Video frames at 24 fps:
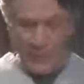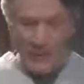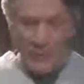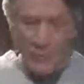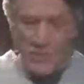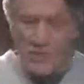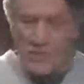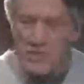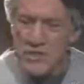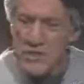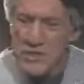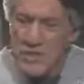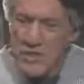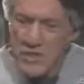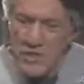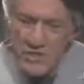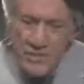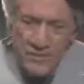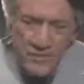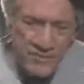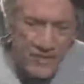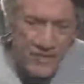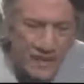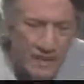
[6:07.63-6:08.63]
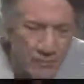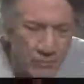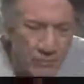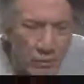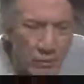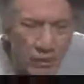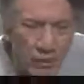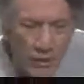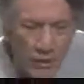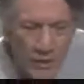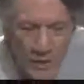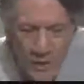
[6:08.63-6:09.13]
I wanted you to
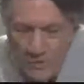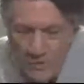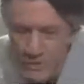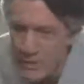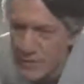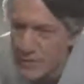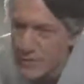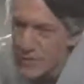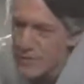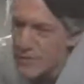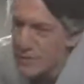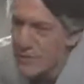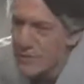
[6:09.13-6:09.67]
survive long enough so that